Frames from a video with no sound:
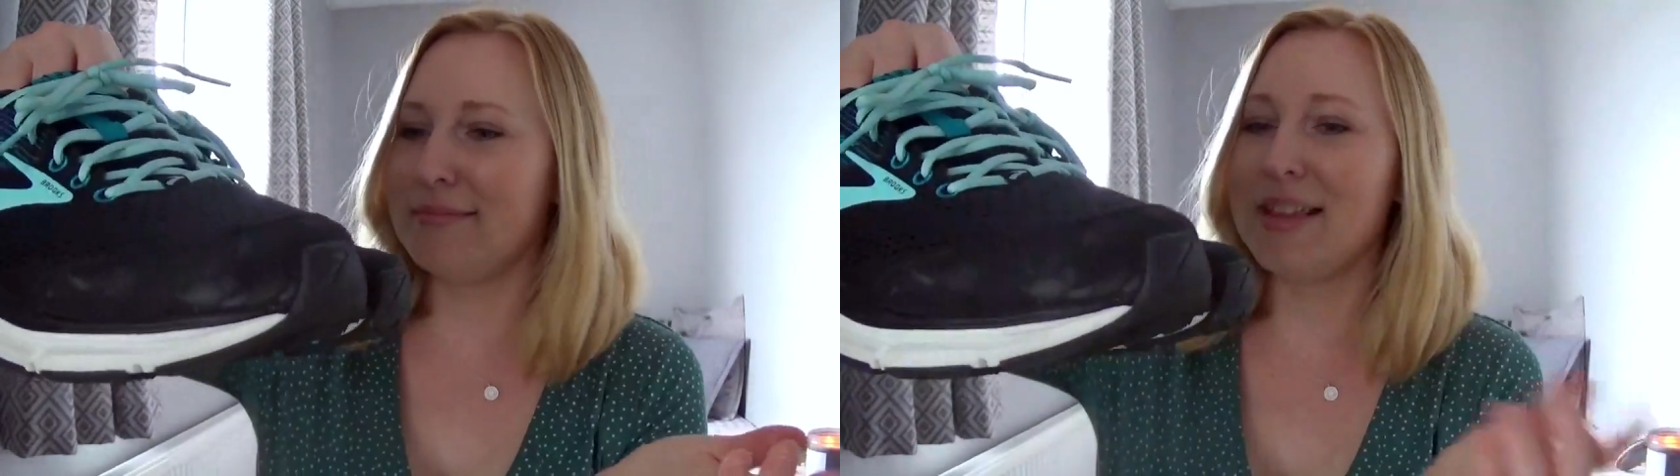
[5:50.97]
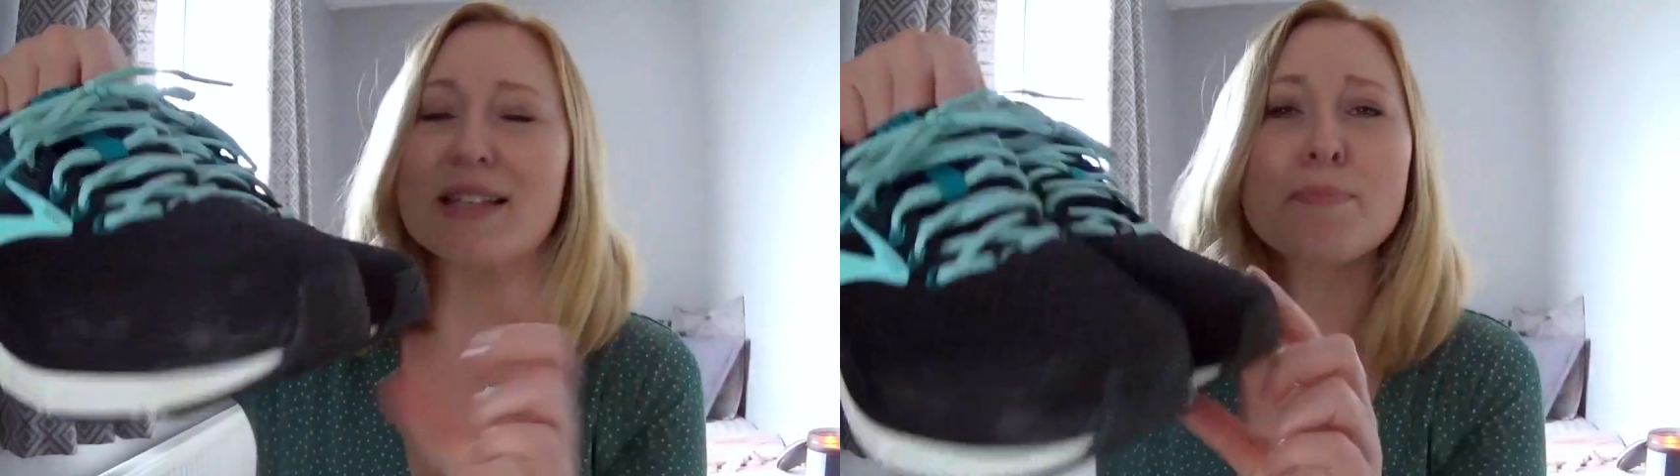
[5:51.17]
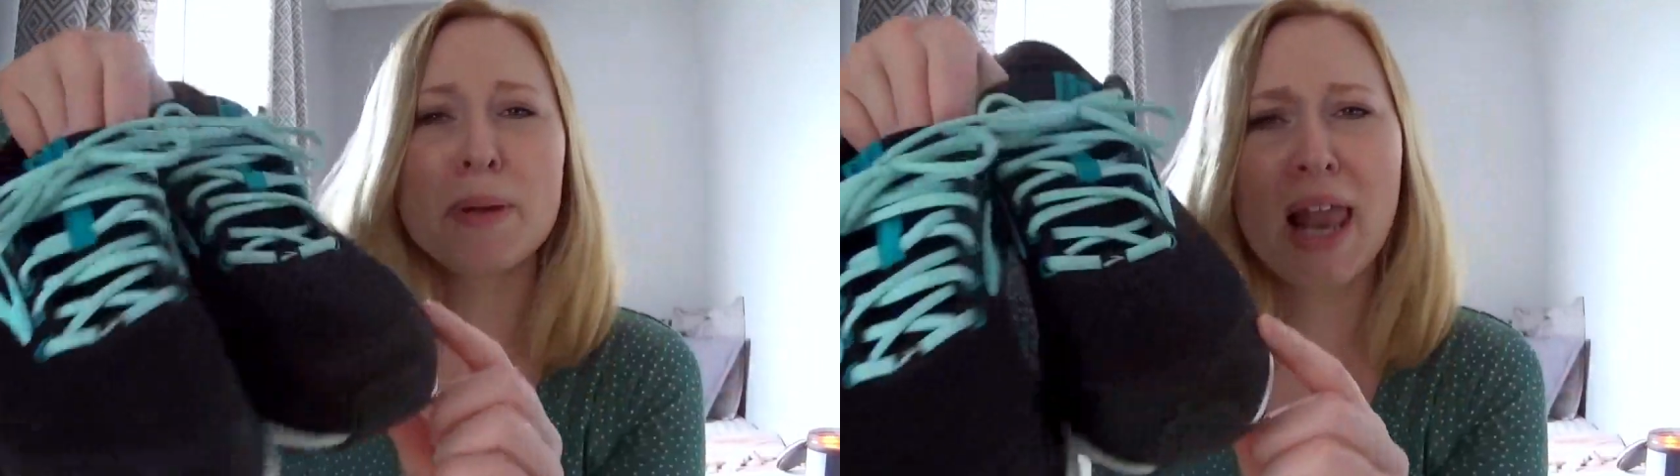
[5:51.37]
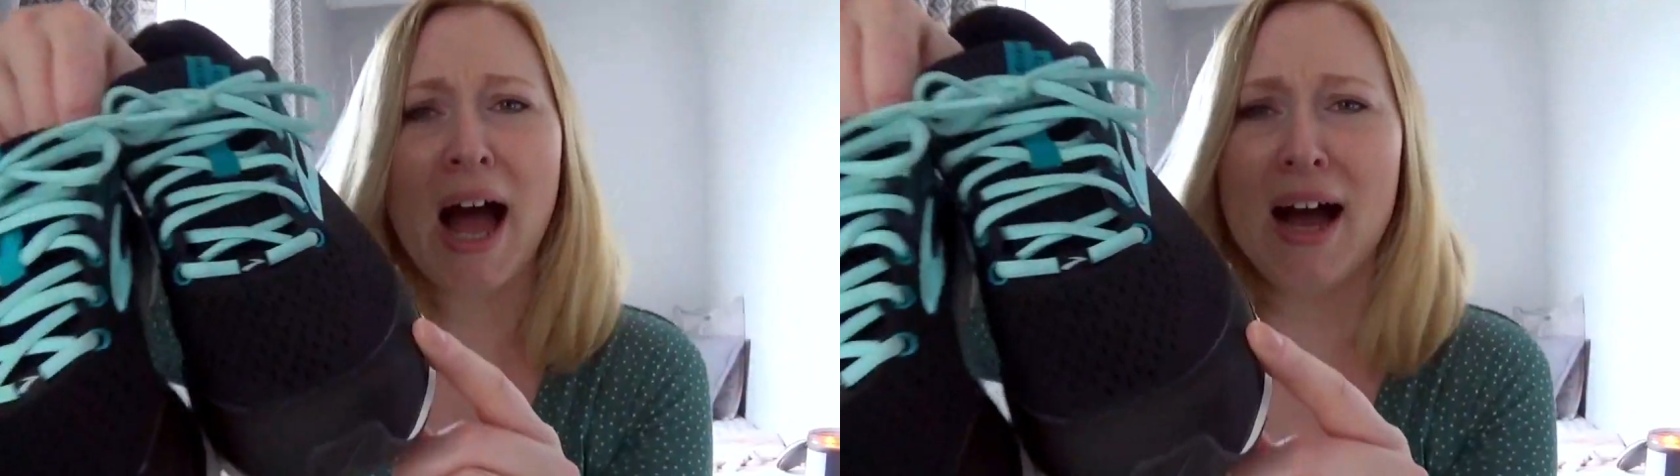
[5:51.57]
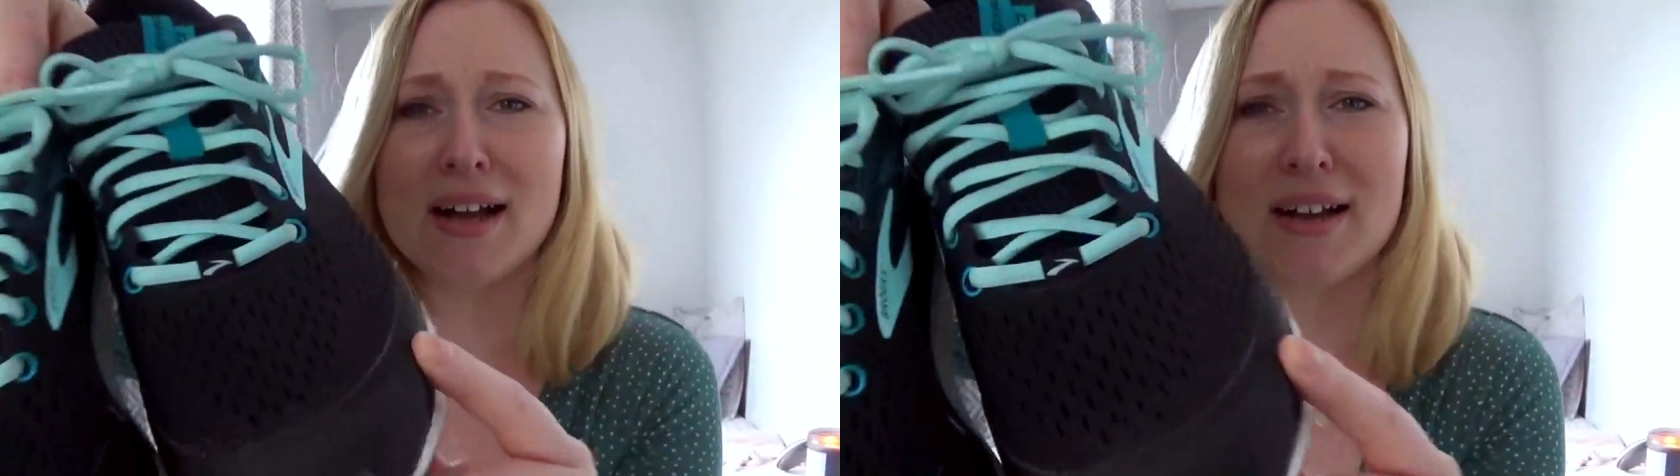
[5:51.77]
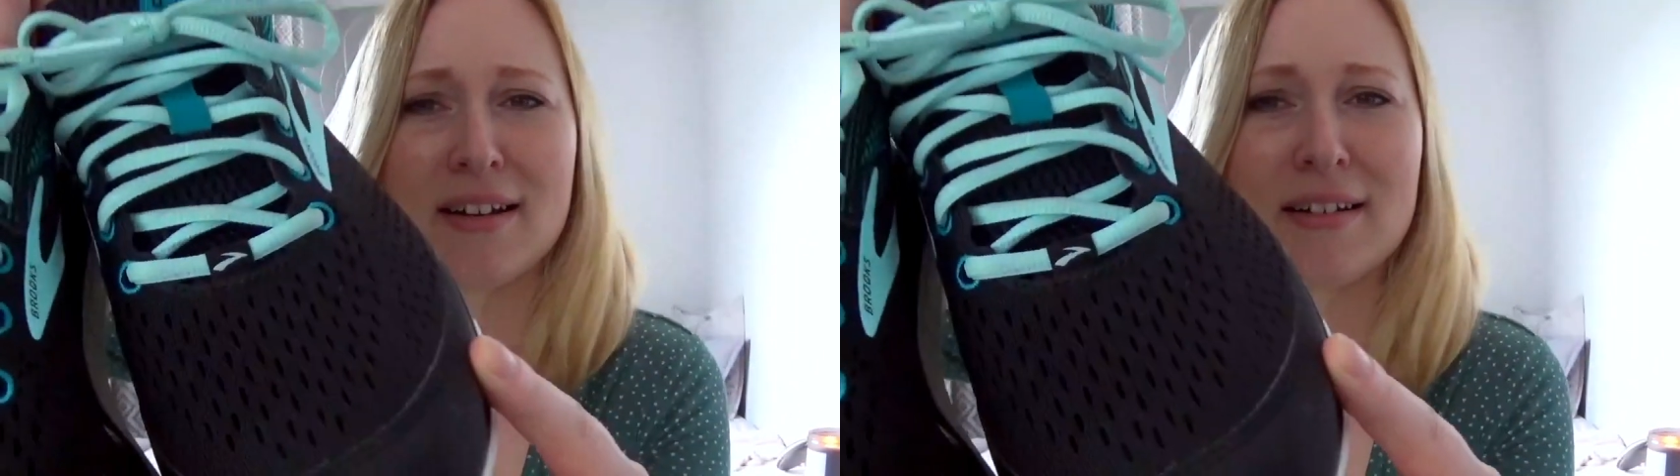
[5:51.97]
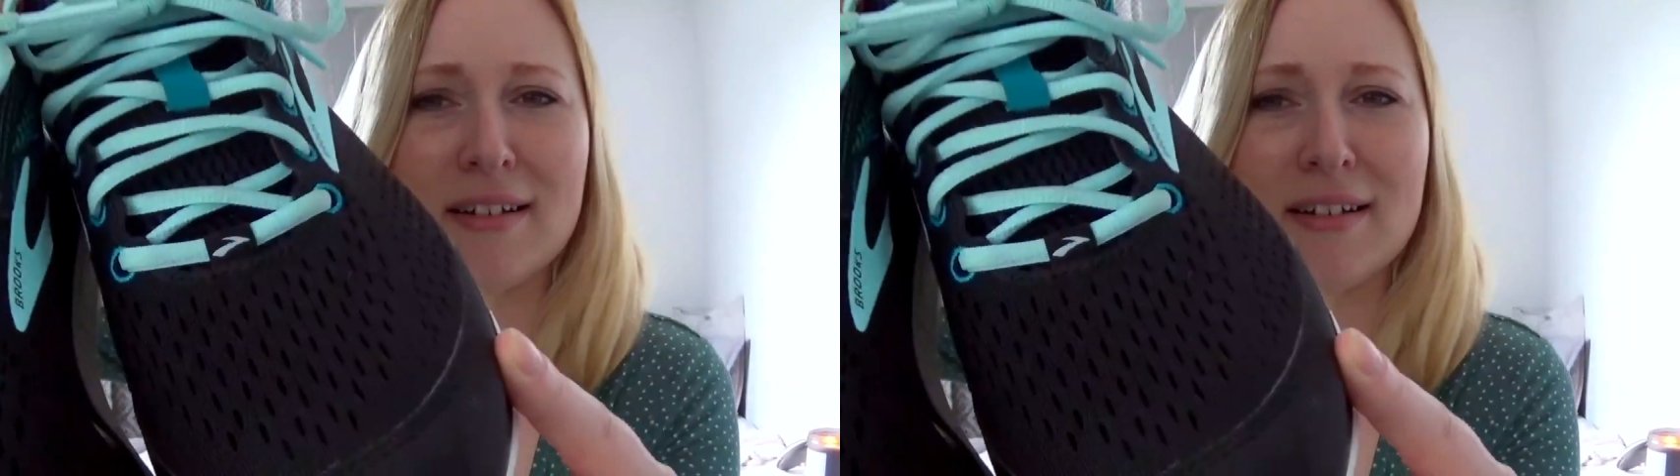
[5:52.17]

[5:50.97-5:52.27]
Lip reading: That's black.